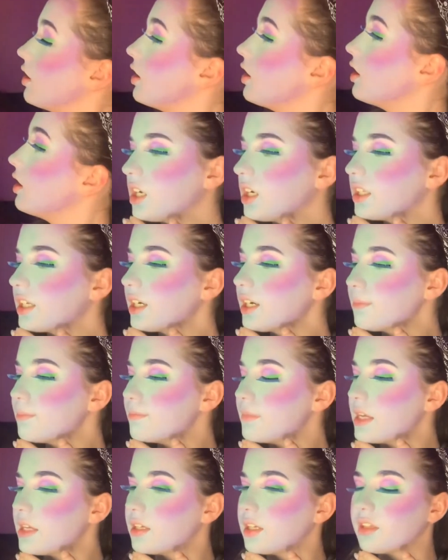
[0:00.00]
Not like a
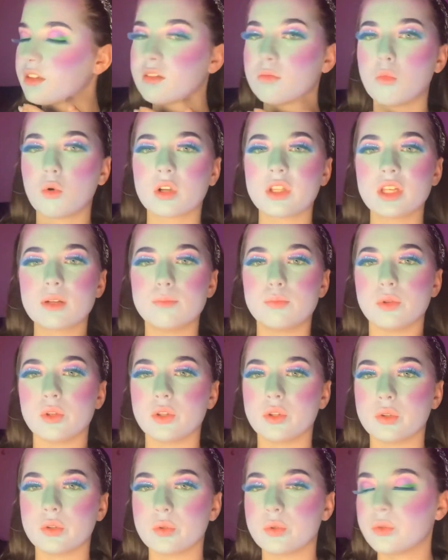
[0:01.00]
mint, it's more like
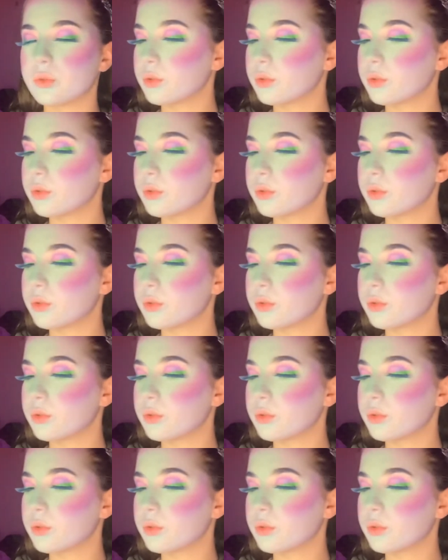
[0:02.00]
blue.